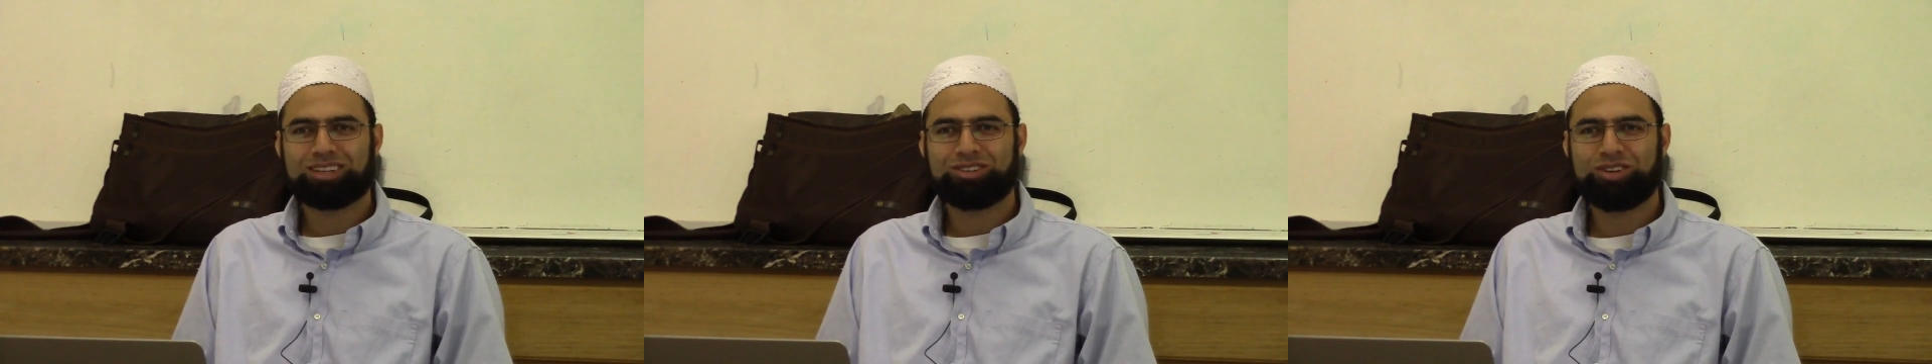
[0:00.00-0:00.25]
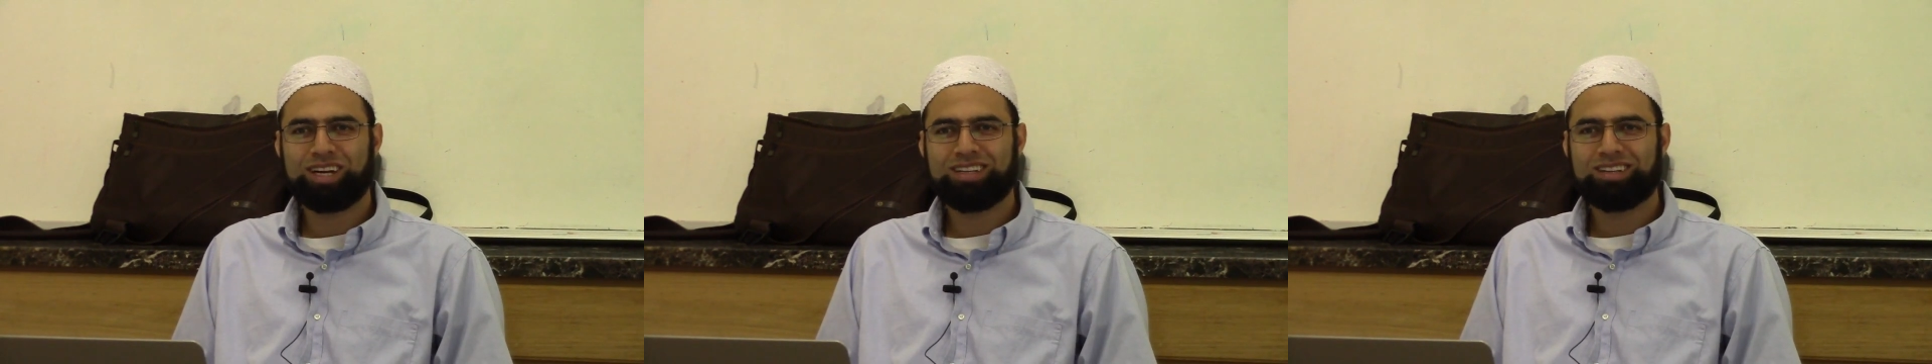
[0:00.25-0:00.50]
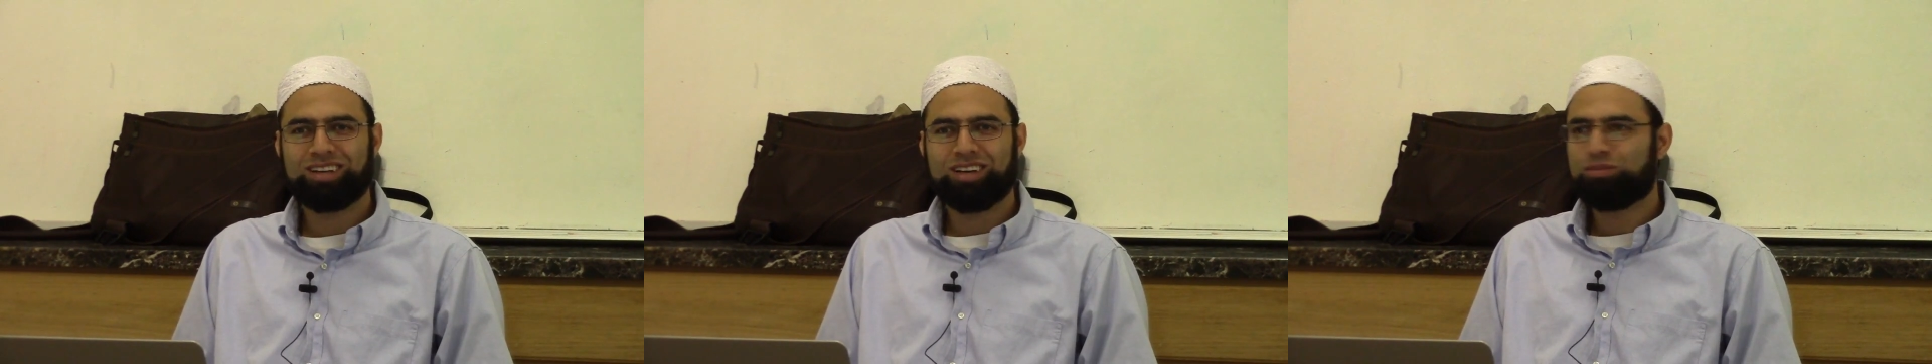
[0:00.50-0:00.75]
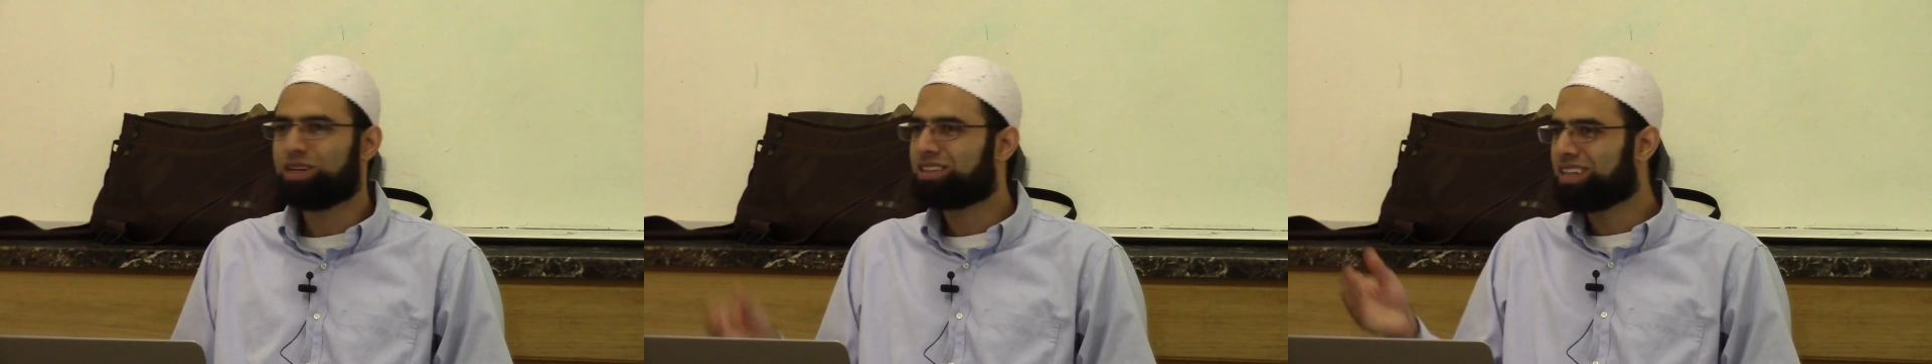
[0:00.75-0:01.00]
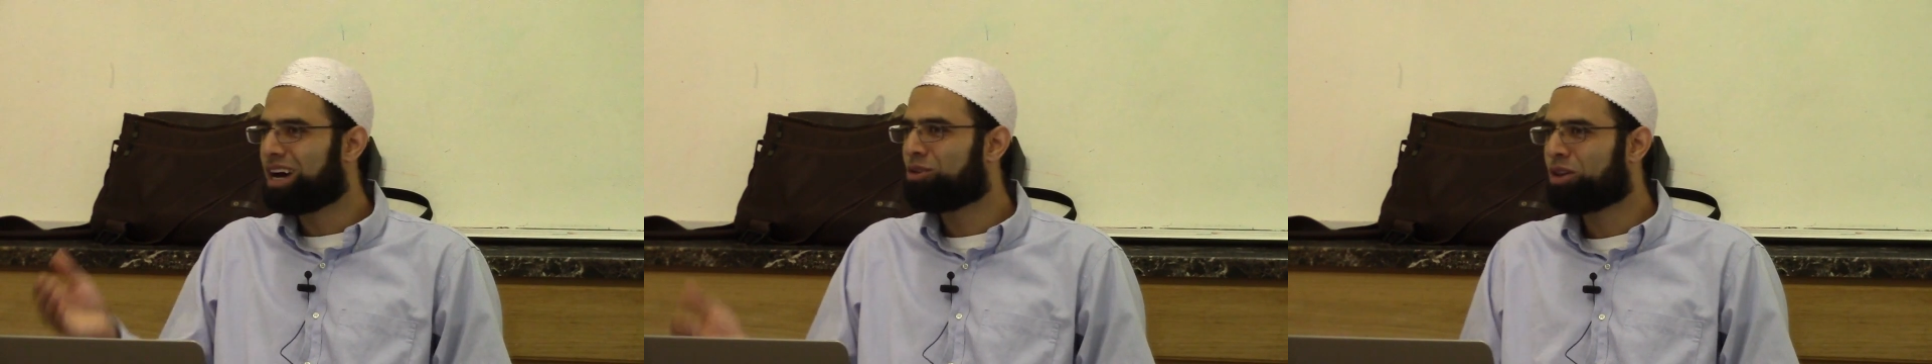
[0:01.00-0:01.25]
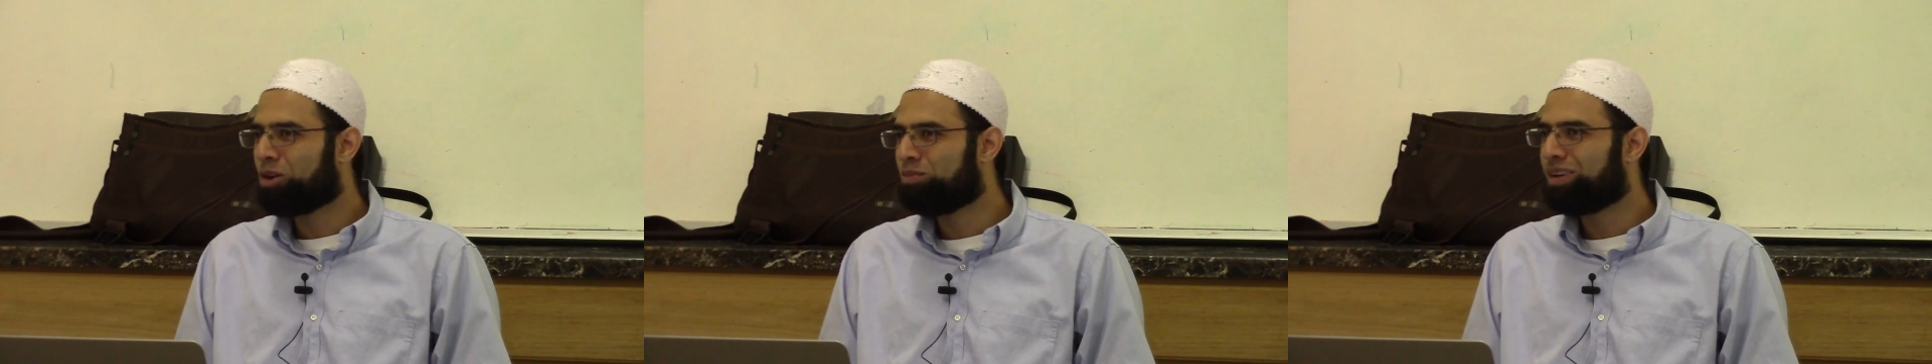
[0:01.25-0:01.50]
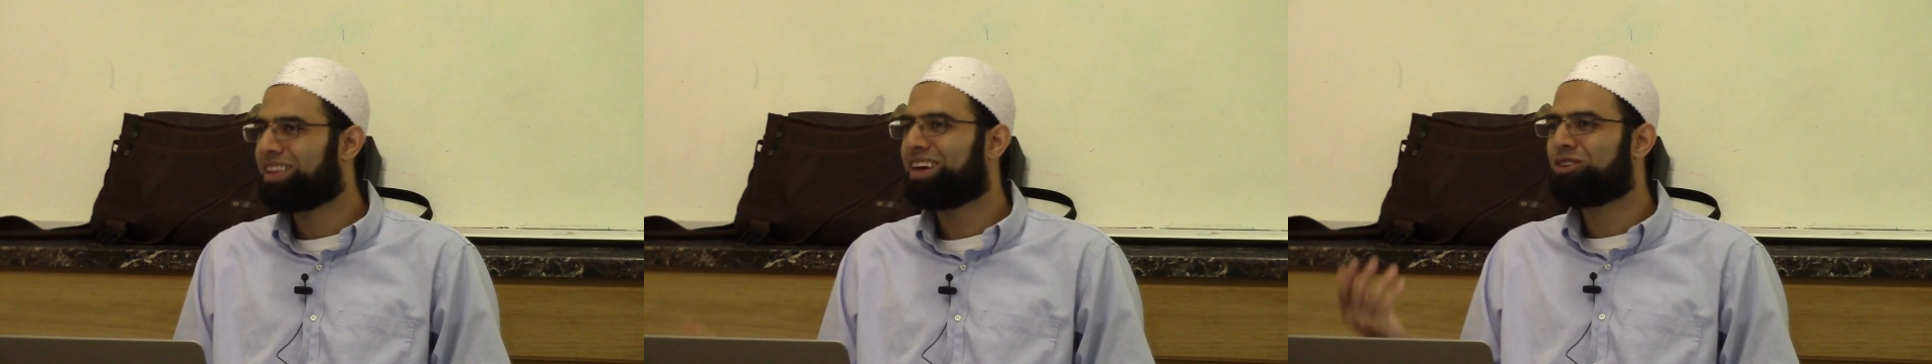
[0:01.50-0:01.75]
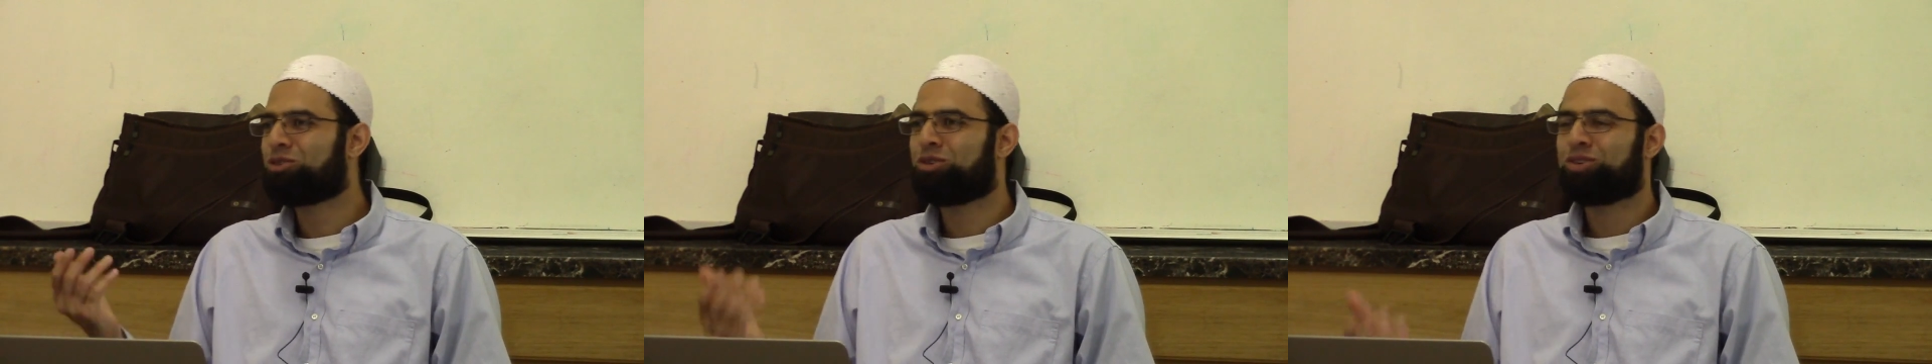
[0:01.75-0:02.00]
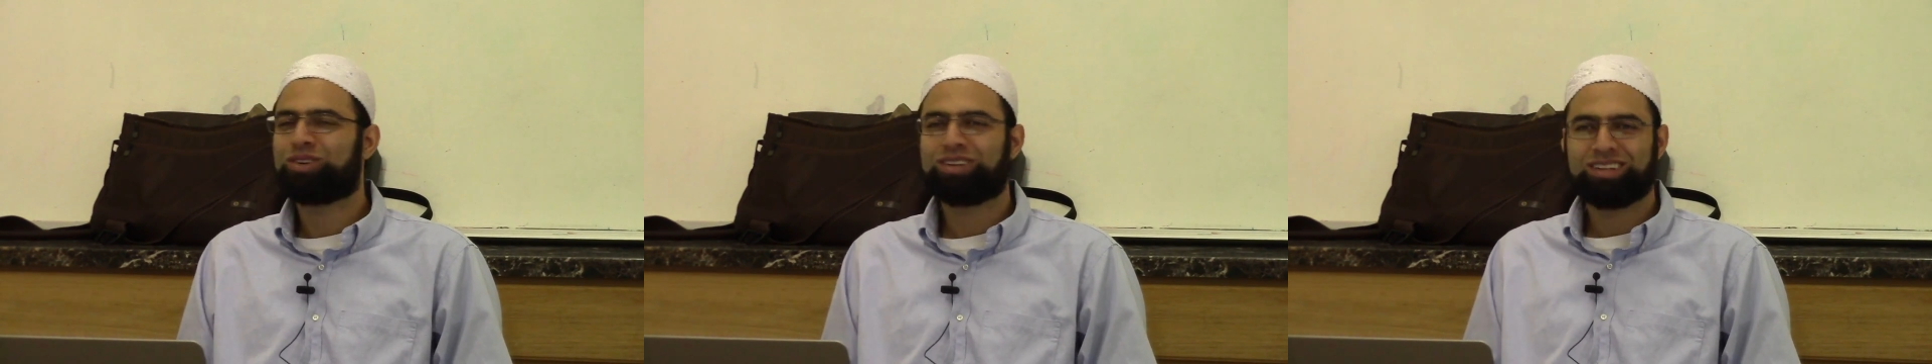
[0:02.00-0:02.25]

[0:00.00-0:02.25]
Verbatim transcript: right? But now the Ummah, they know.